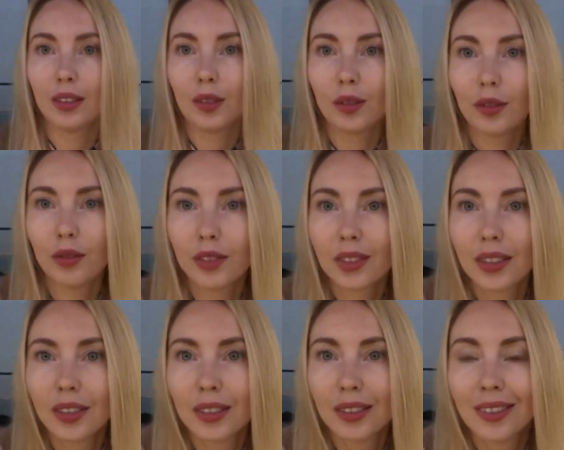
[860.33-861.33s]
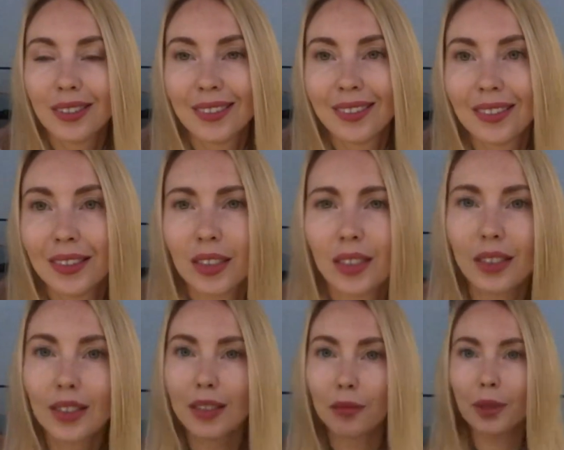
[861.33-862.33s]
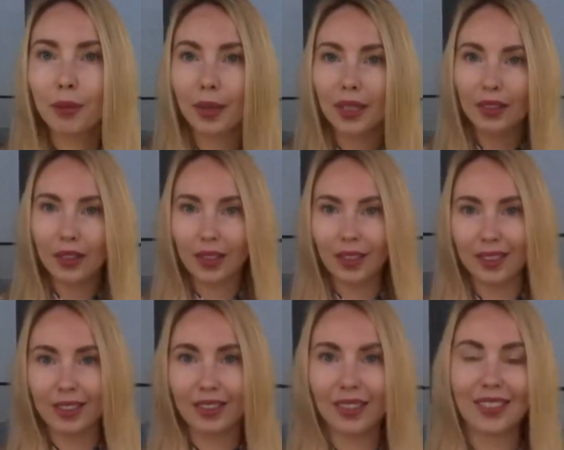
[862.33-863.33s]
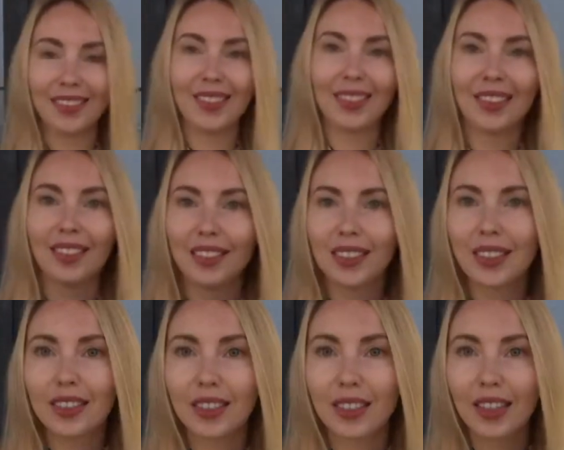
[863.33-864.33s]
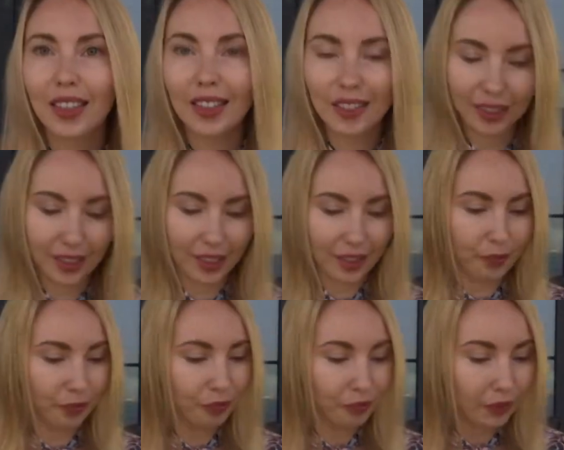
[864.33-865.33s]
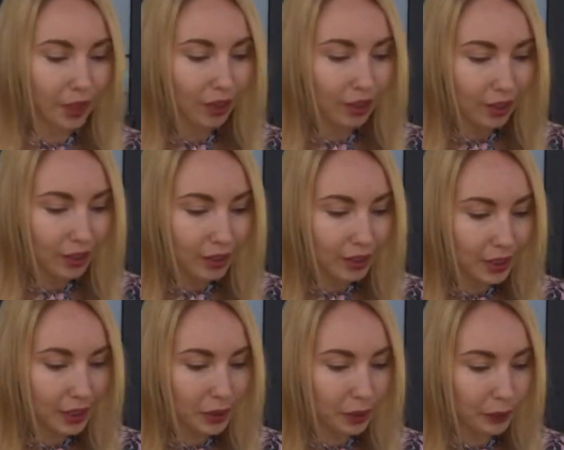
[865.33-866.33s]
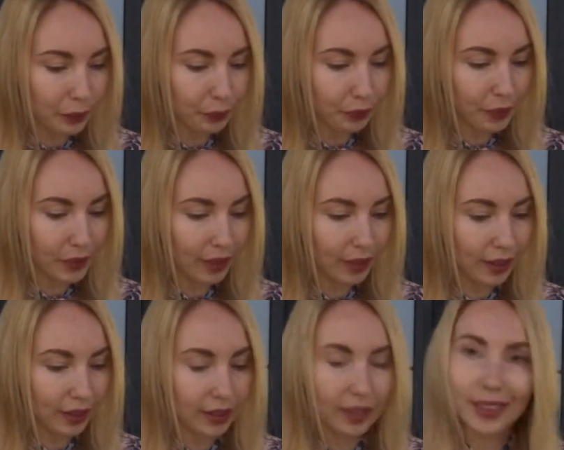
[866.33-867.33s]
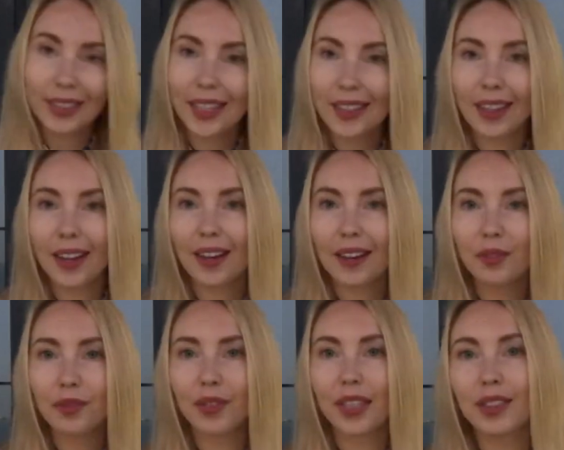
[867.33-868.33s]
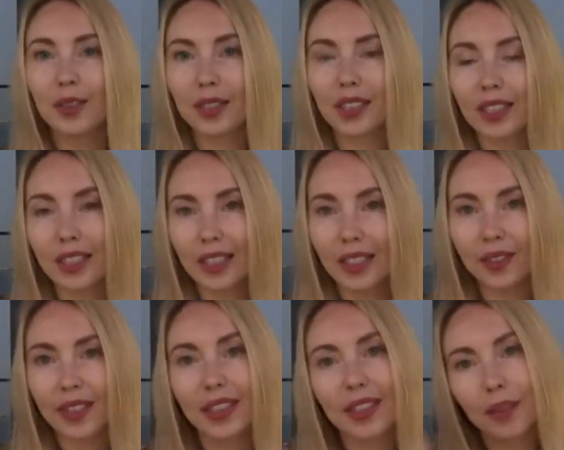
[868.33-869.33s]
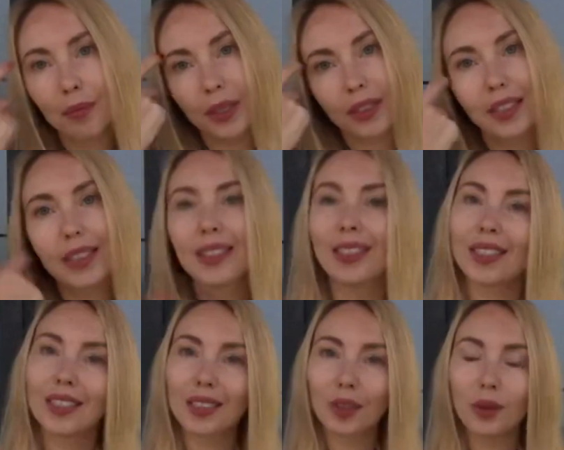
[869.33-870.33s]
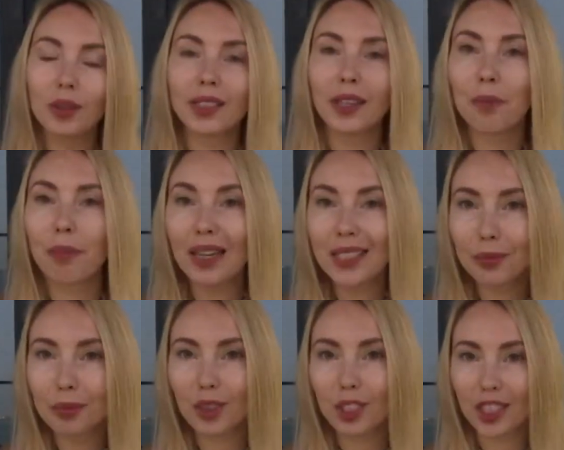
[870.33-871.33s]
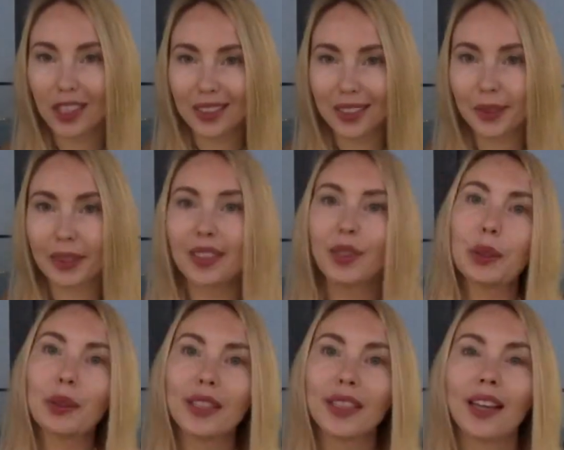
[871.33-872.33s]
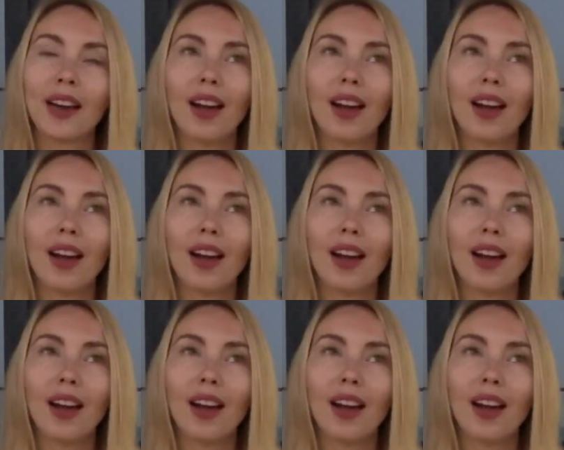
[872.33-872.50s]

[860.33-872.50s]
don't know if it's a bit better. Getting really dark. So then when you start living in the building, there is also a passport check, so they don't